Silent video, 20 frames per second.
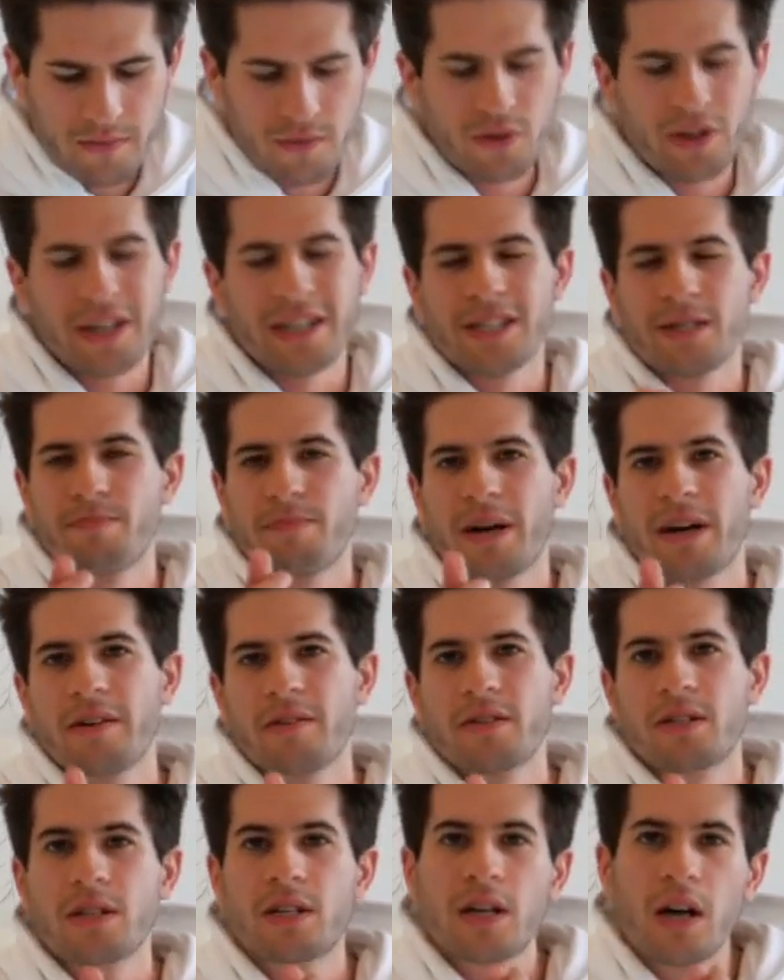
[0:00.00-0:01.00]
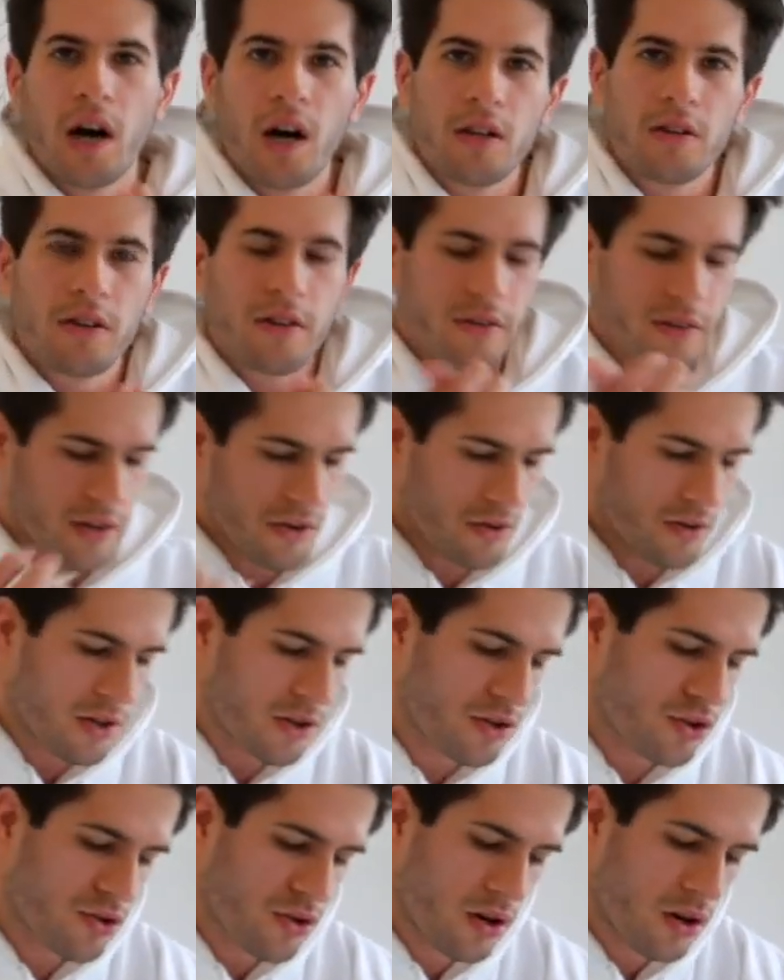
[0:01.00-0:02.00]
transparent color that you
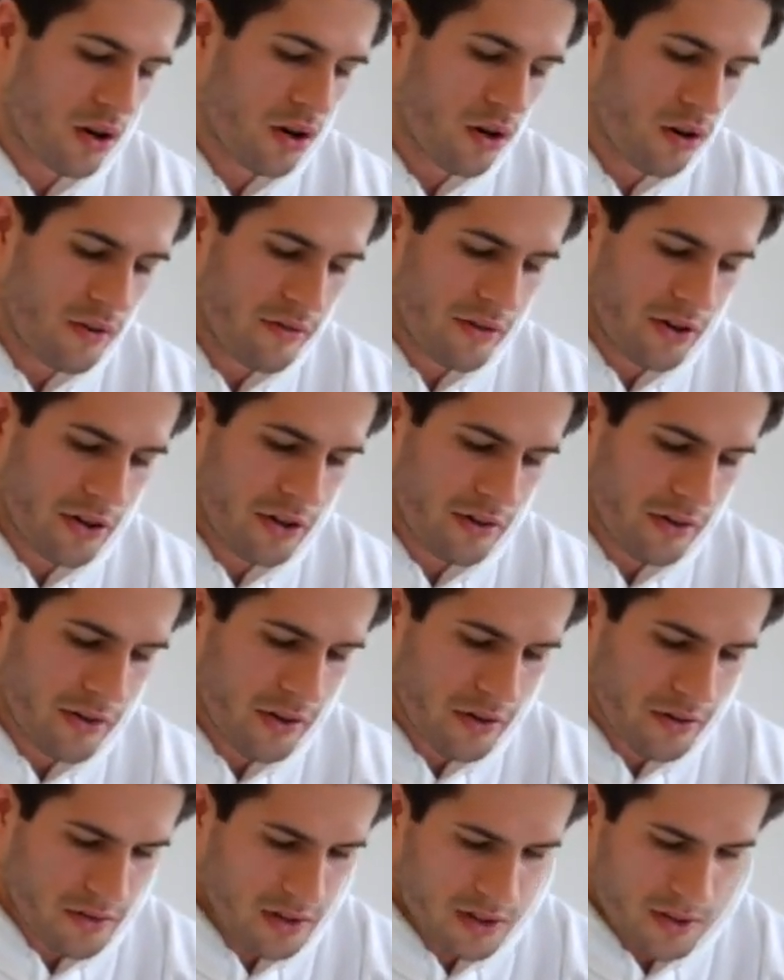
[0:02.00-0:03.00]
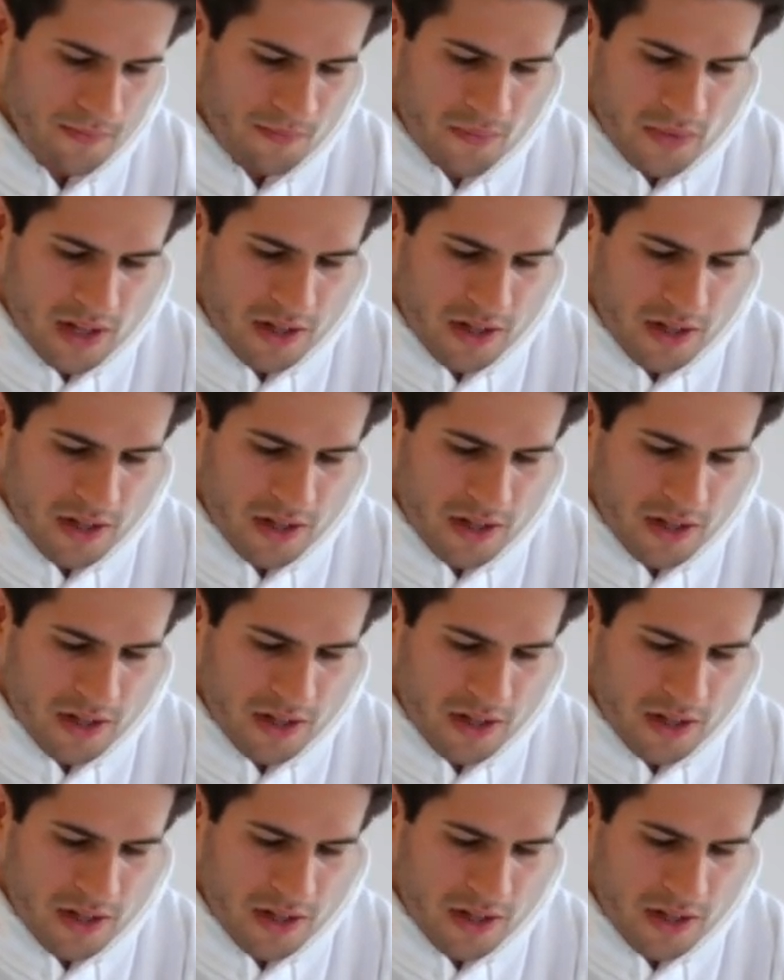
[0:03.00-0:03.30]
can draw over your notes.